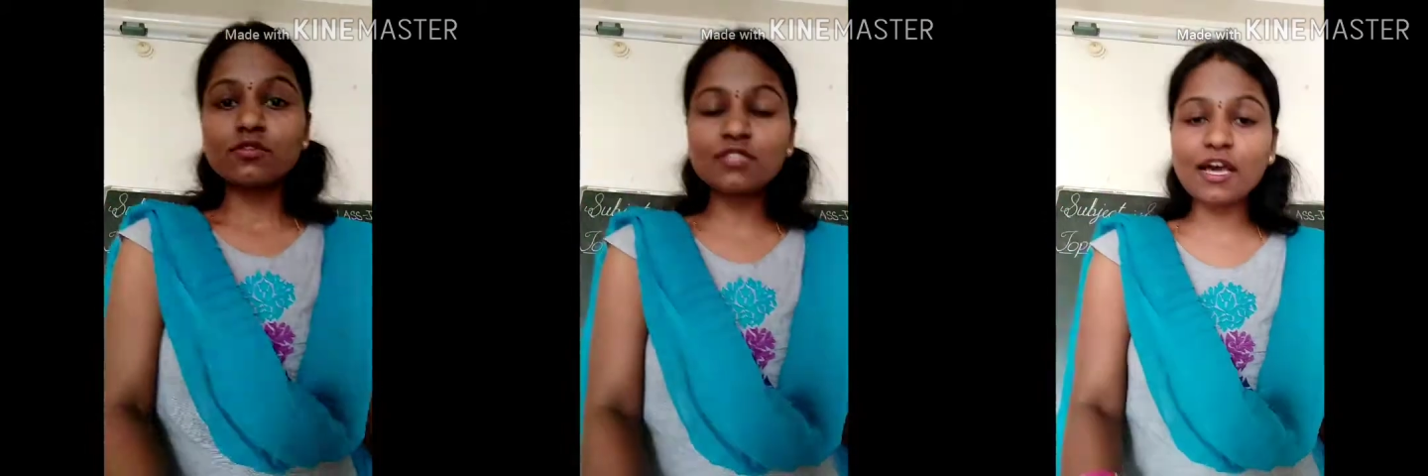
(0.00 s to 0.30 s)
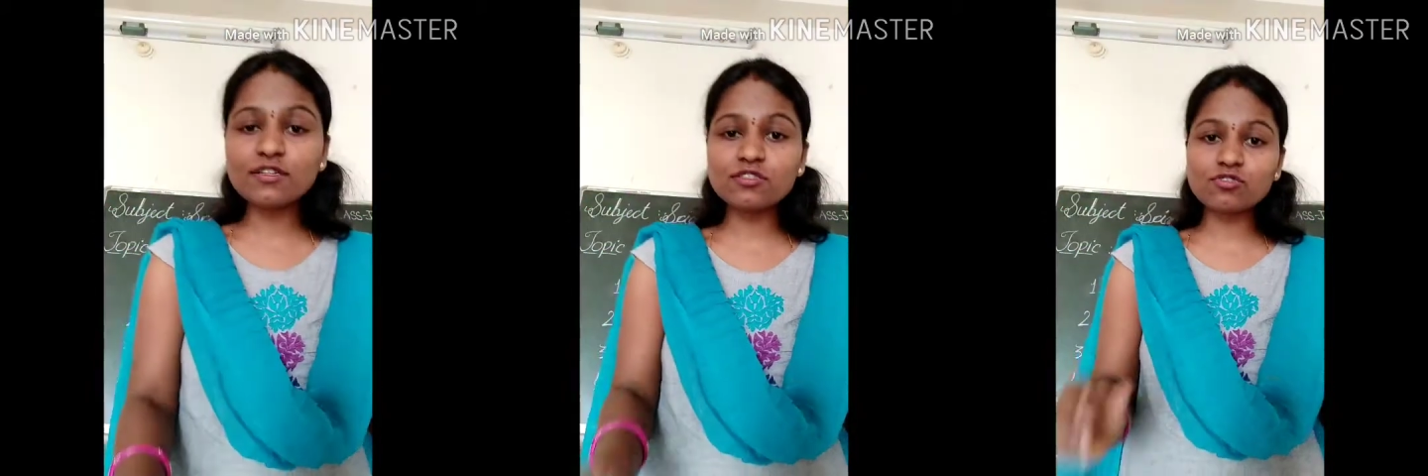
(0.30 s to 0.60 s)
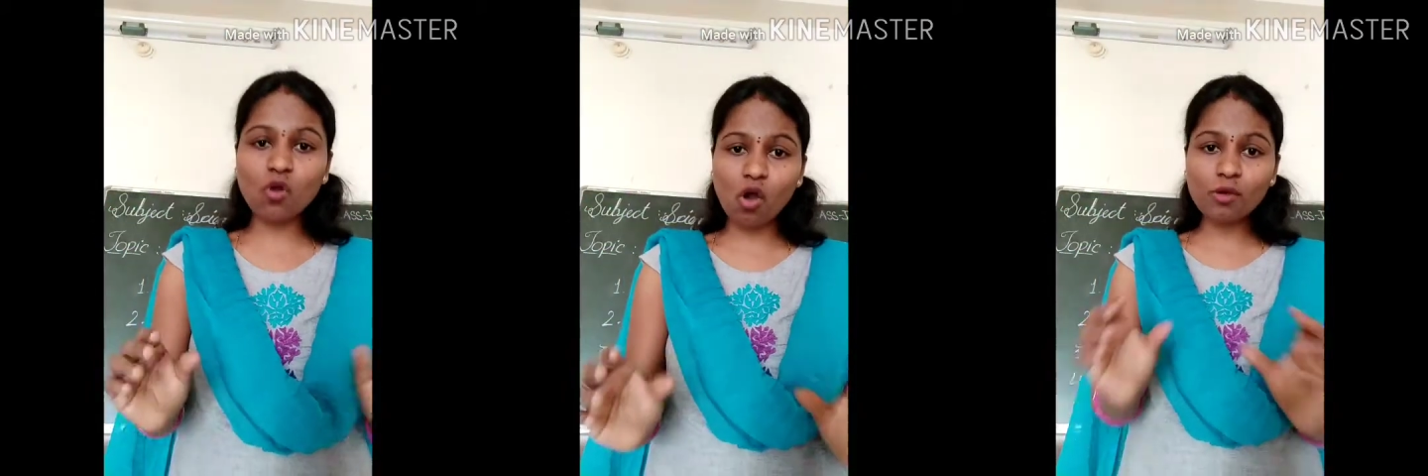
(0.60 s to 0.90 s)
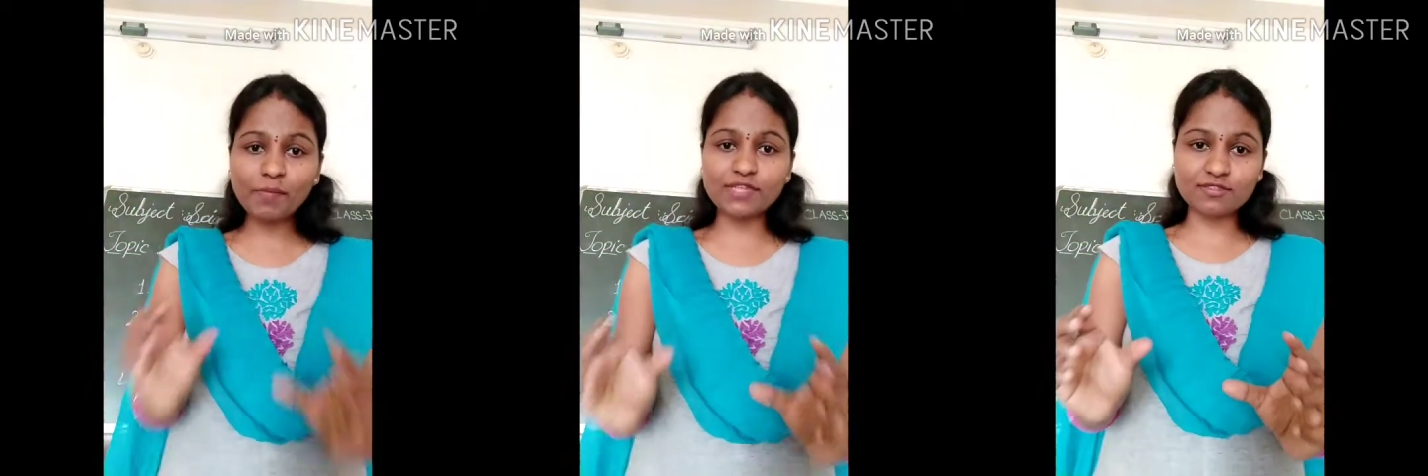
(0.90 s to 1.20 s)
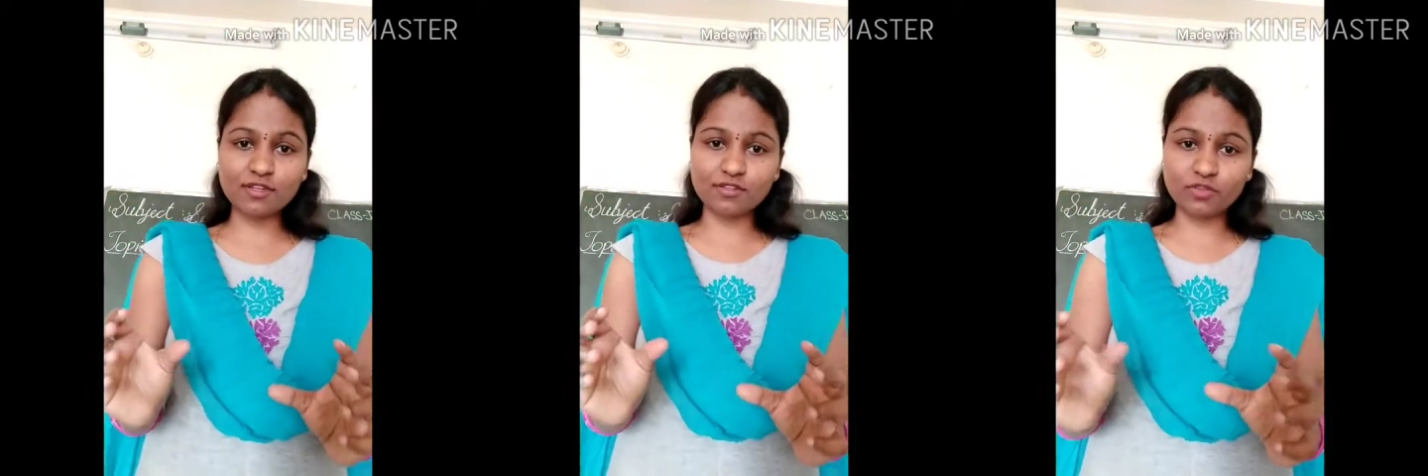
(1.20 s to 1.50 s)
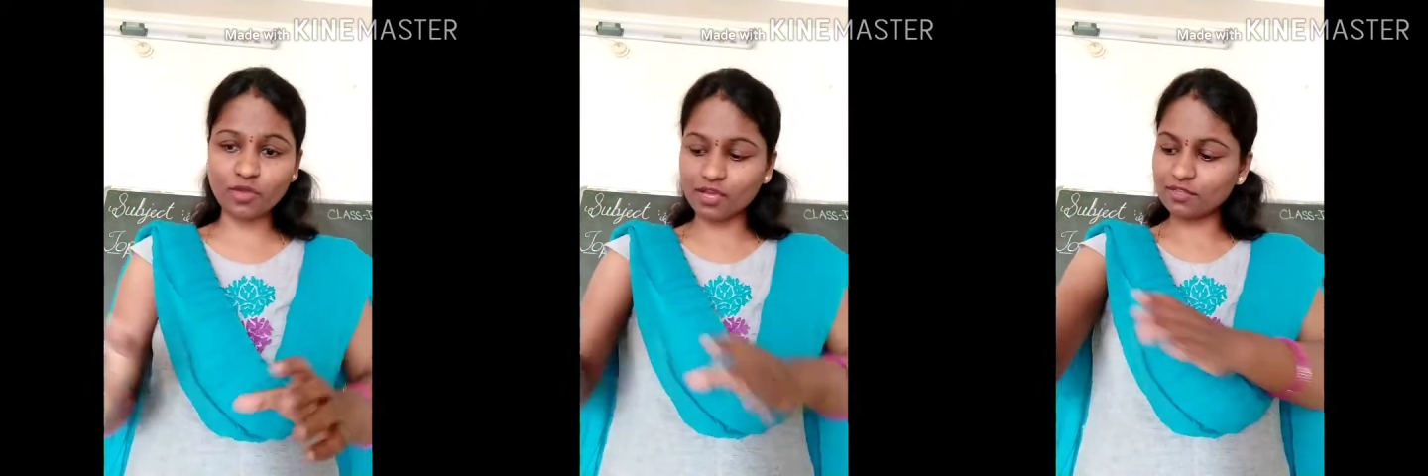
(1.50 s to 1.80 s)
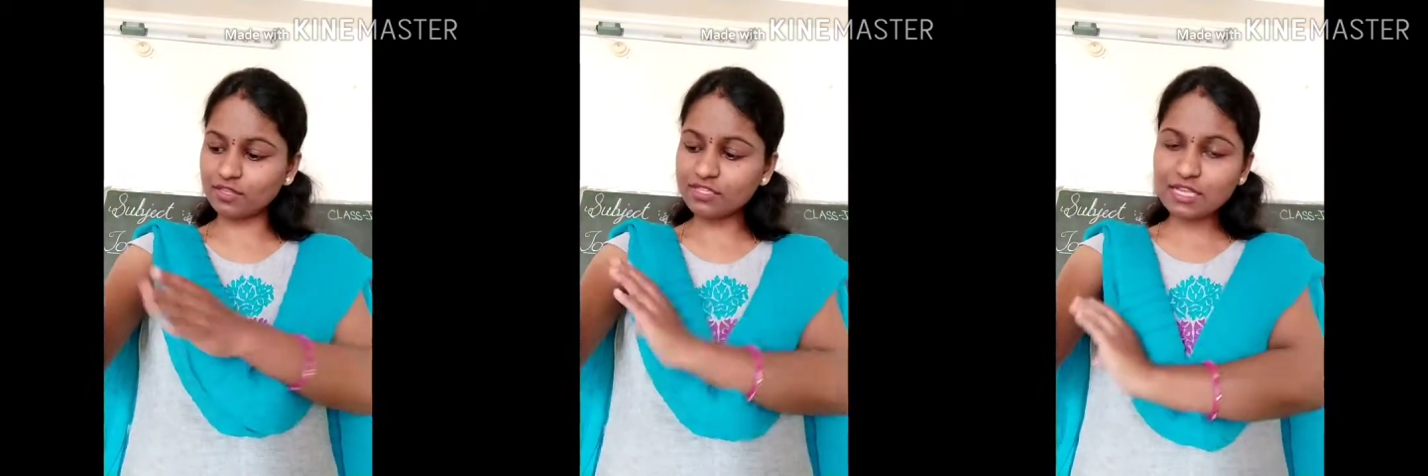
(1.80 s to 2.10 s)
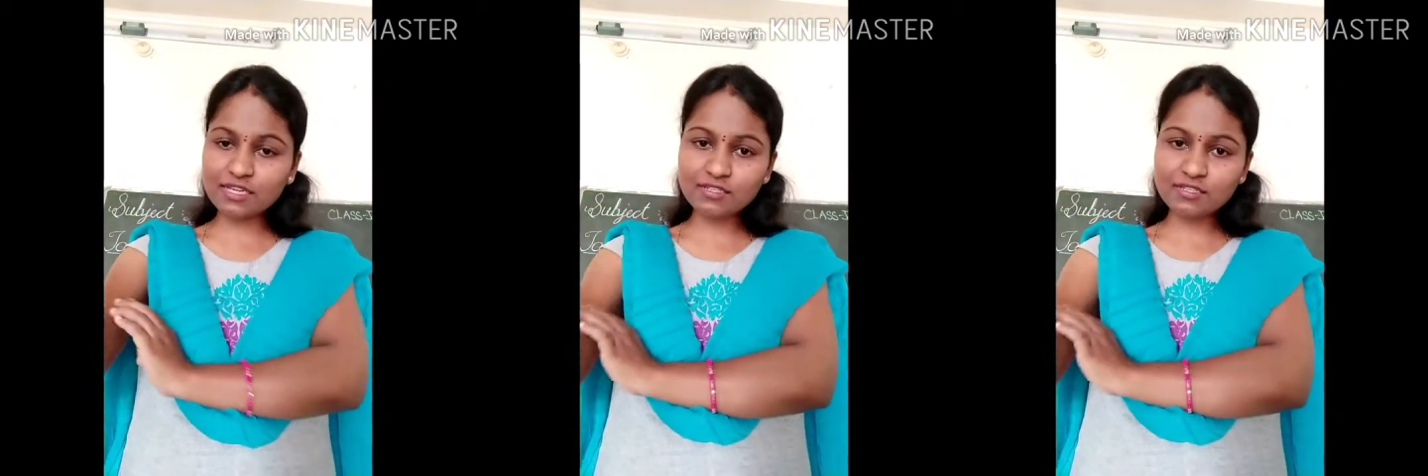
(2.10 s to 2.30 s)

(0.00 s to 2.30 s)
They are strong muscles. Okay. These are